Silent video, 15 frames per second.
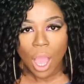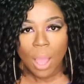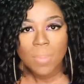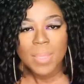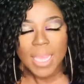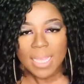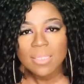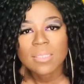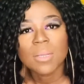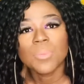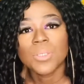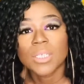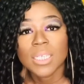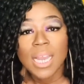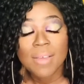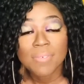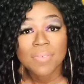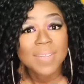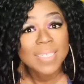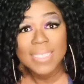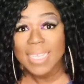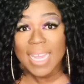Yes, someone could have a
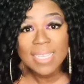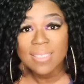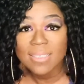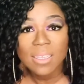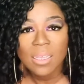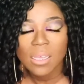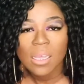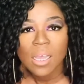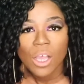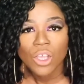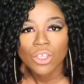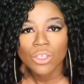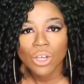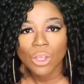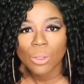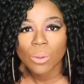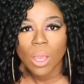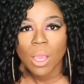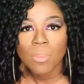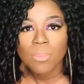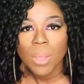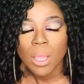fantastic,
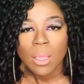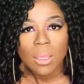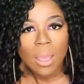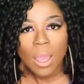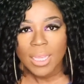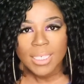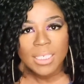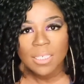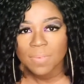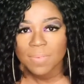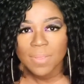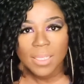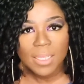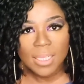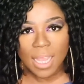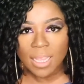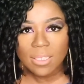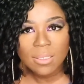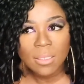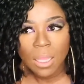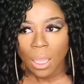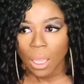idea for the next,